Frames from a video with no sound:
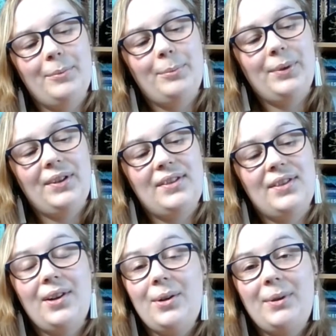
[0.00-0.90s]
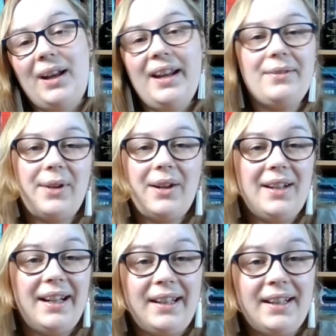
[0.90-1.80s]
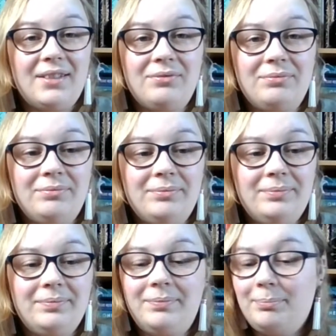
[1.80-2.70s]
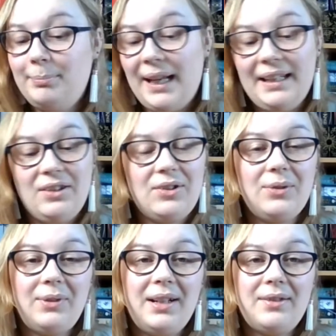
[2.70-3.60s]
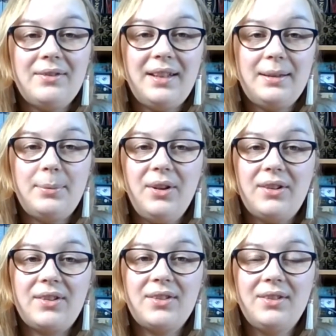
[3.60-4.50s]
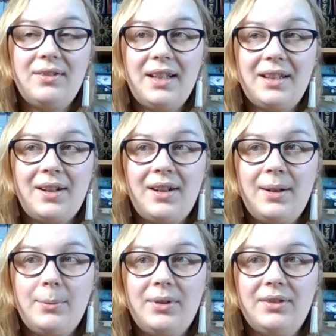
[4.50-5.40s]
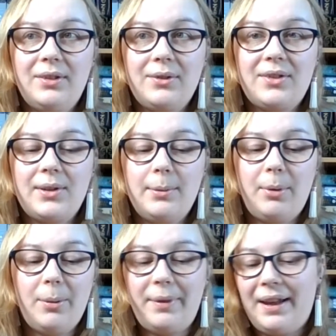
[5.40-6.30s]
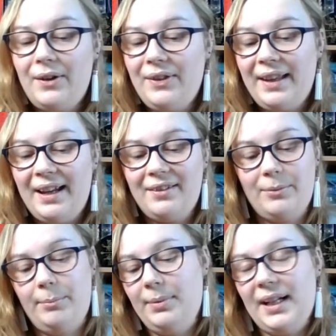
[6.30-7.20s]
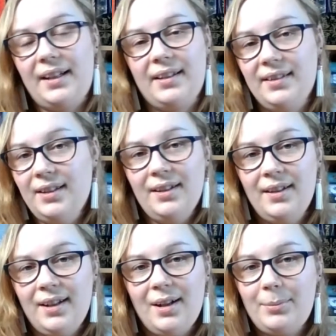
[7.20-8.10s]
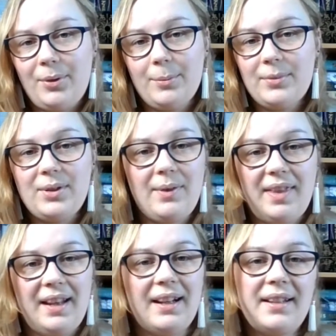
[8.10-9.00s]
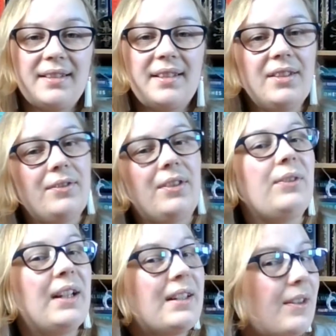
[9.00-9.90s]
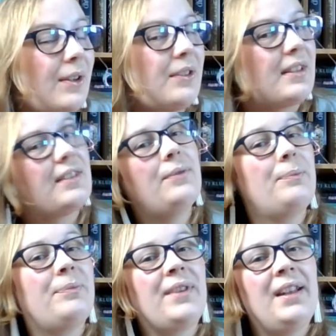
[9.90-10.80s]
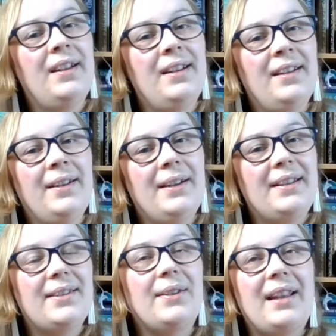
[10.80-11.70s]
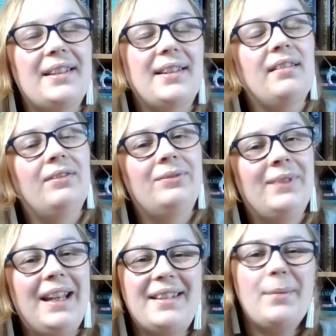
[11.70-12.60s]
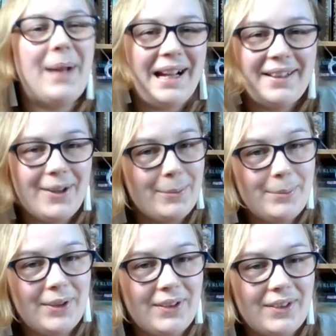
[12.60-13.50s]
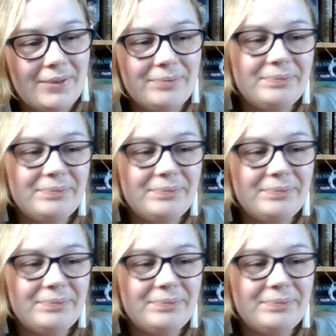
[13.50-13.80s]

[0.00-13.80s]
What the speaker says: But so if I manage to read these books, then I will also pop that on there and pick a prompt and things for the readathons. So it's a backup book.